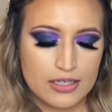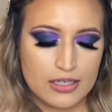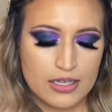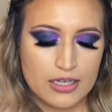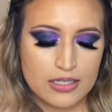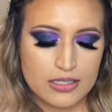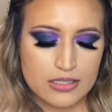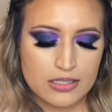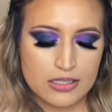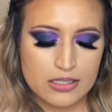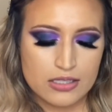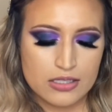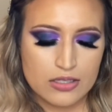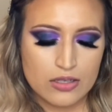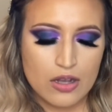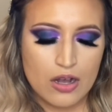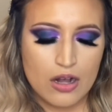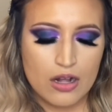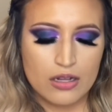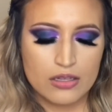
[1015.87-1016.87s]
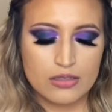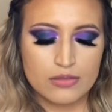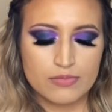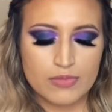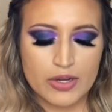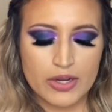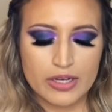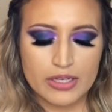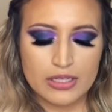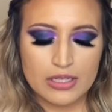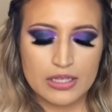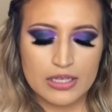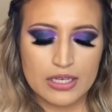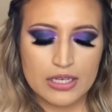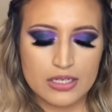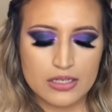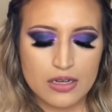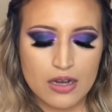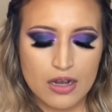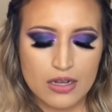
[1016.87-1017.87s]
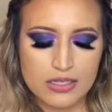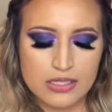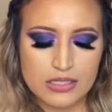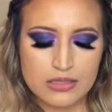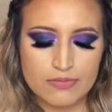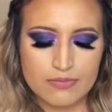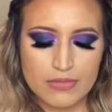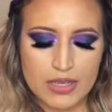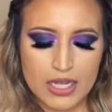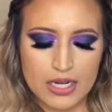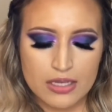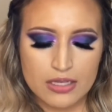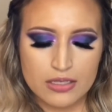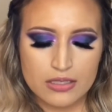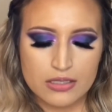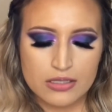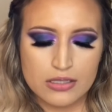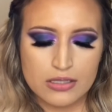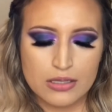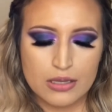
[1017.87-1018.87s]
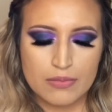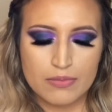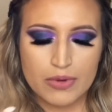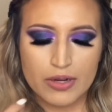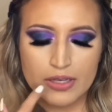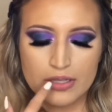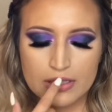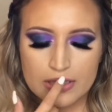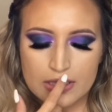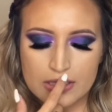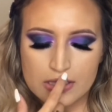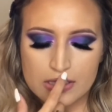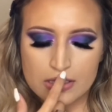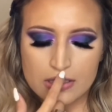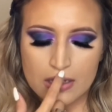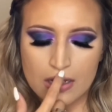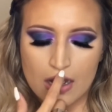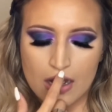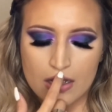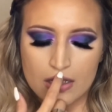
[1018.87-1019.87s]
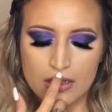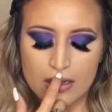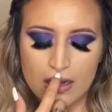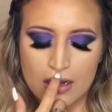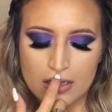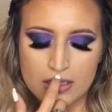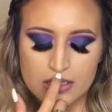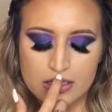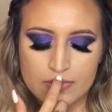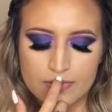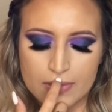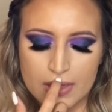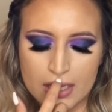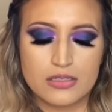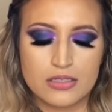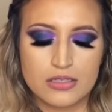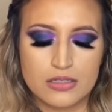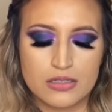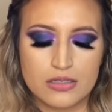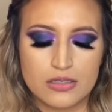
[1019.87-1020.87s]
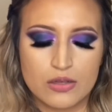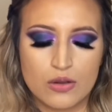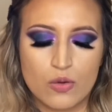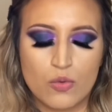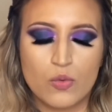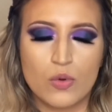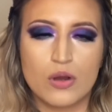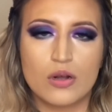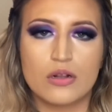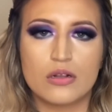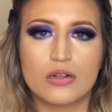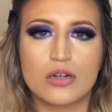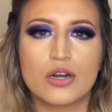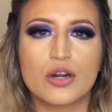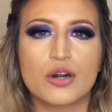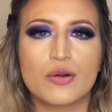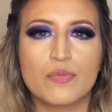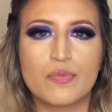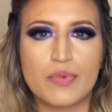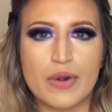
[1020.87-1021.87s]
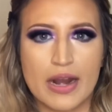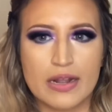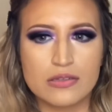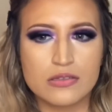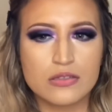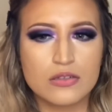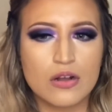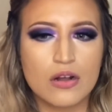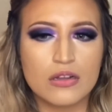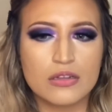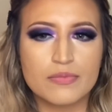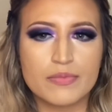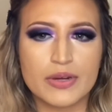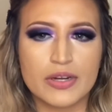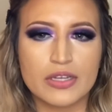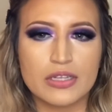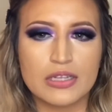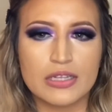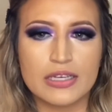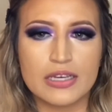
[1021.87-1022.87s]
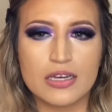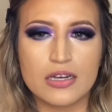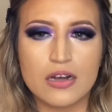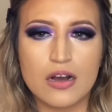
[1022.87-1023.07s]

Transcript: It's called Marilia Cosmetics. Marilia Scott Cosmetics. Well, her brand's called Marilia